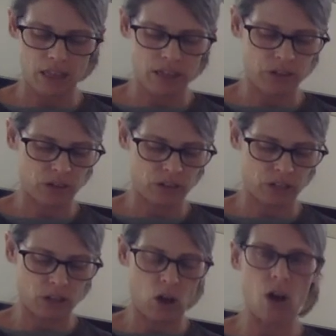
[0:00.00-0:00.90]
that there's a
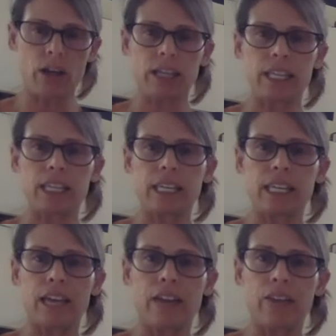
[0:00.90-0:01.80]
long
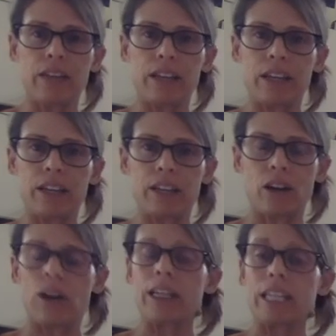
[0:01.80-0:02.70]
E at the end,
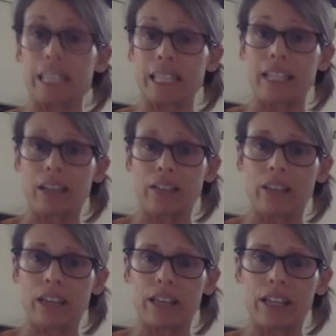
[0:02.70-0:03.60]
or an E at
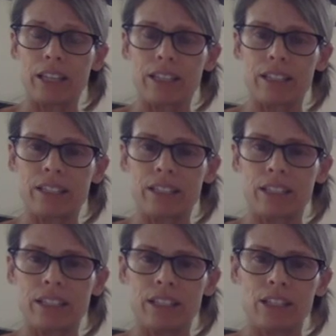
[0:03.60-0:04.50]
the end.
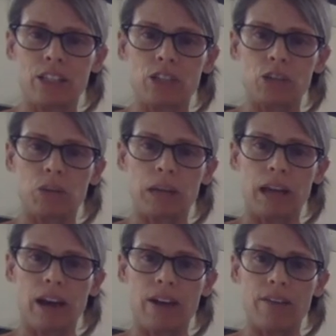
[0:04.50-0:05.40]
So we
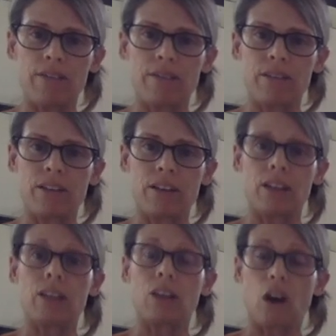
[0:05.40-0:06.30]
have
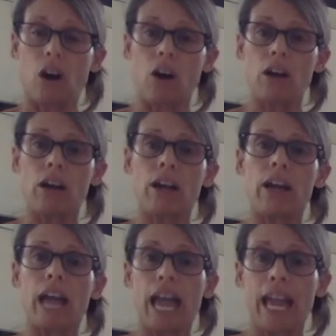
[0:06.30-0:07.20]
long,
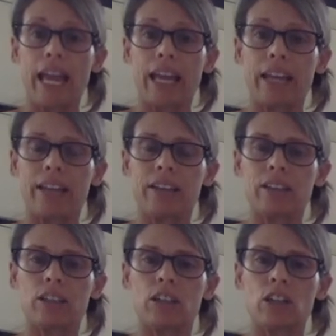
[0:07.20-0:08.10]
A,
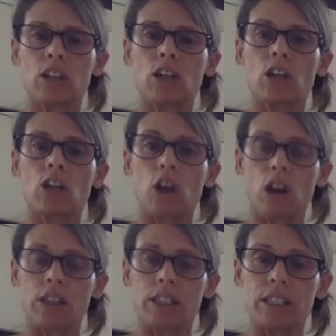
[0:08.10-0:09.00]

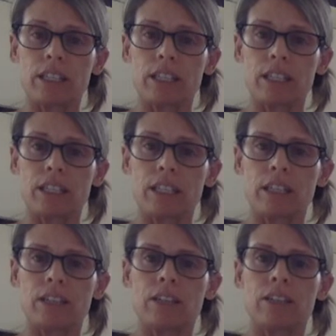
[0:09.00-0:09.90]
consonant,
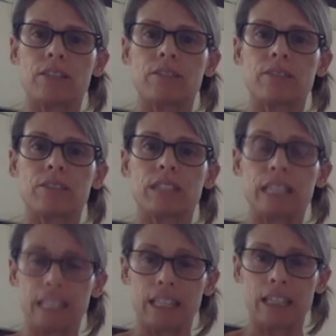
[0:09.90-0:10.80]

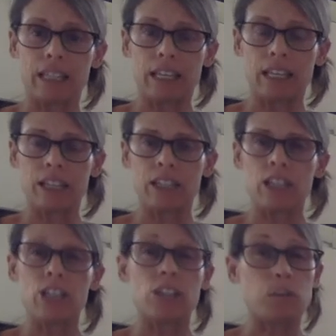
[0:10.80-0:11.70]
E at the end.
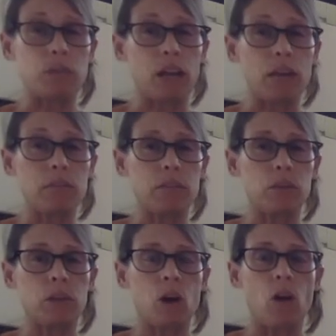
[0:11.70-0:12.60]
Sometimes
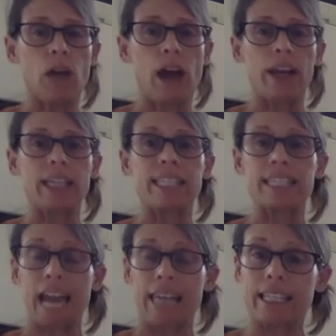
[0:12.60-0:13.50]
we call that a
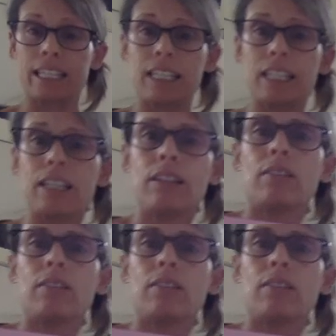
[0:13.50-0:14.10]
silent E.